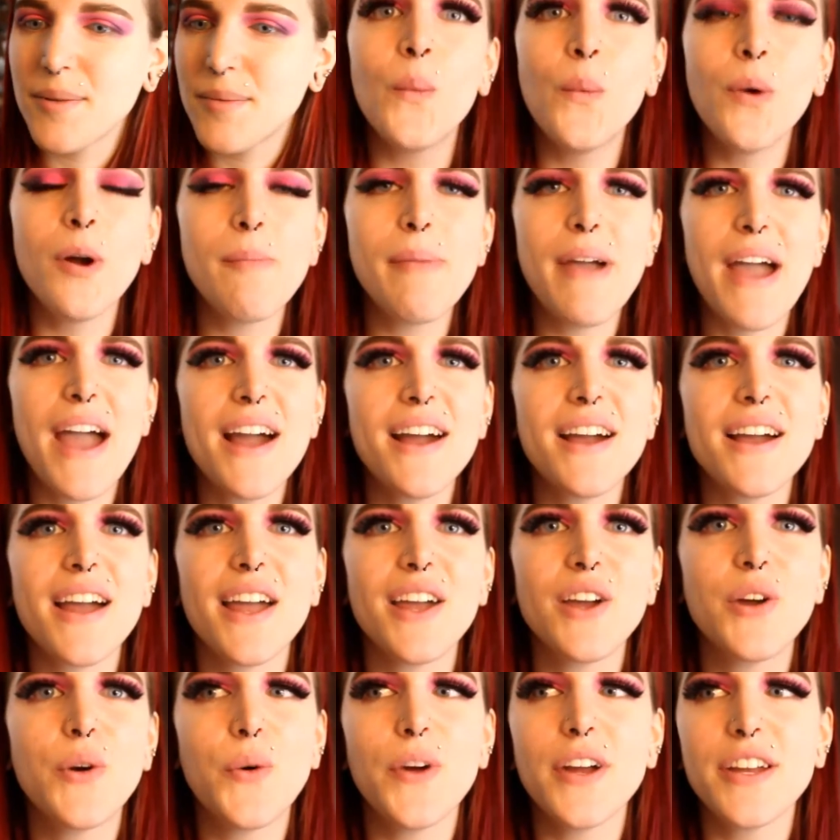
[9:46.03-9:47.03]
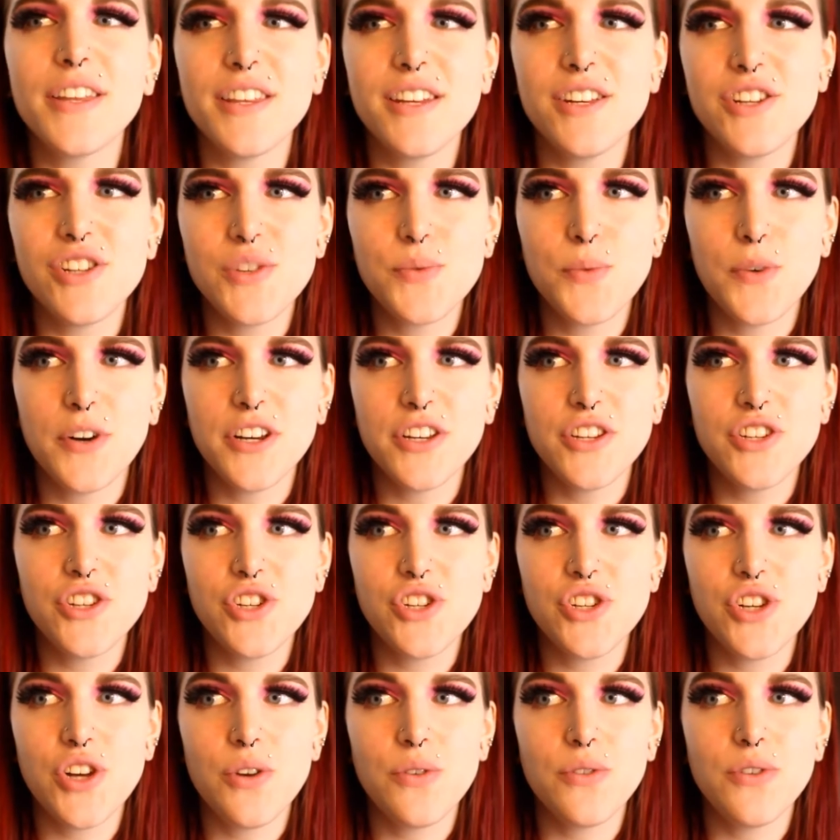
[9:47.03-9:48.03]
We're back. I quickly just wanted to
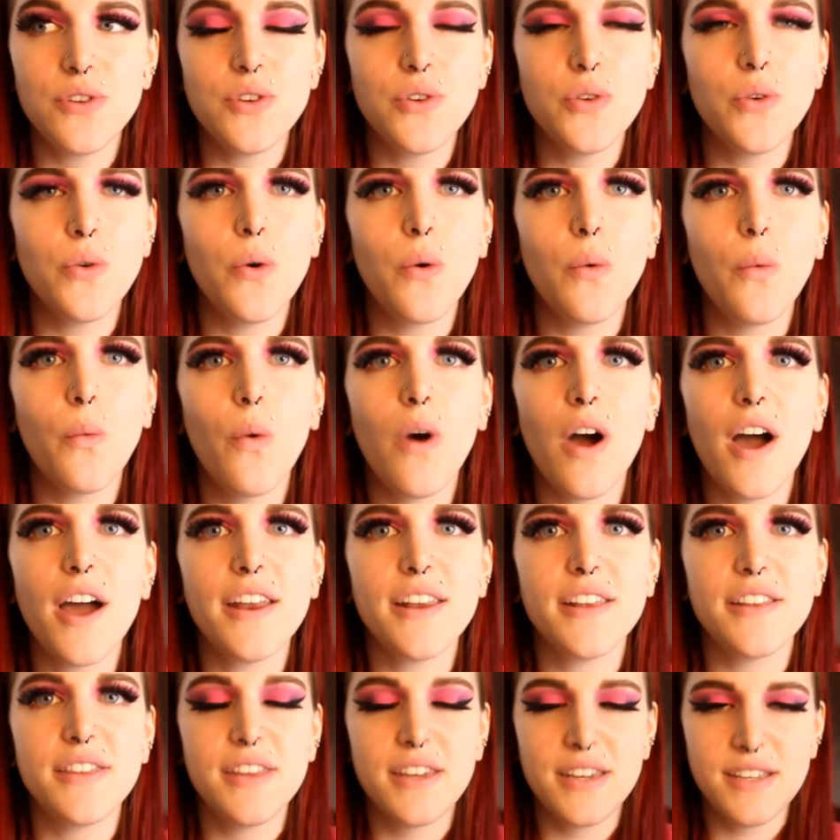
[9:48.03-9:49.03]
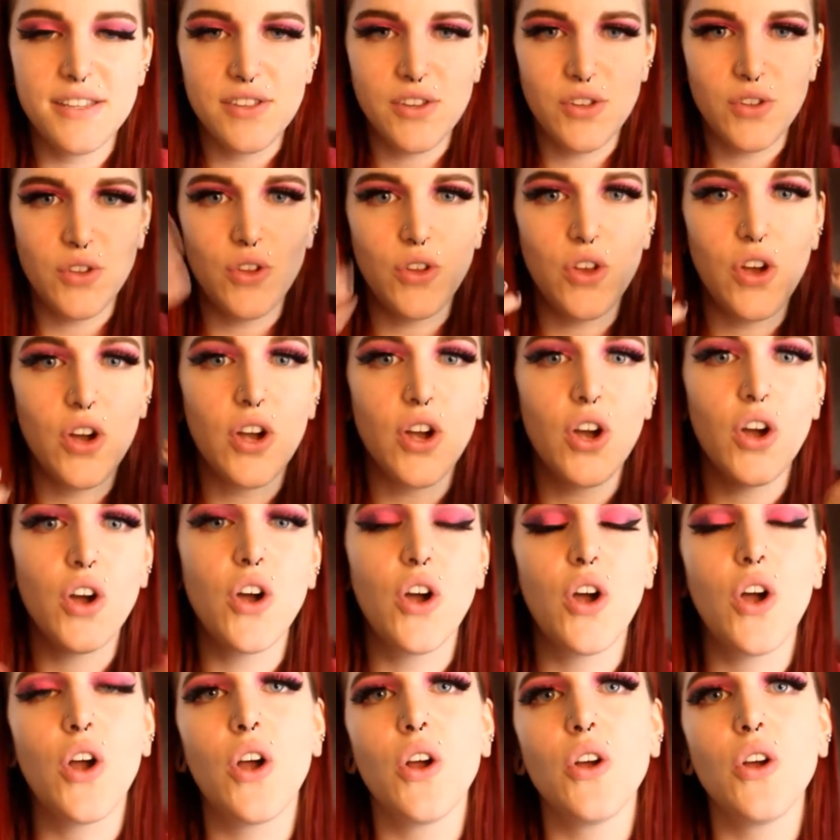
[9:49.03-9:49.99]
show you what this look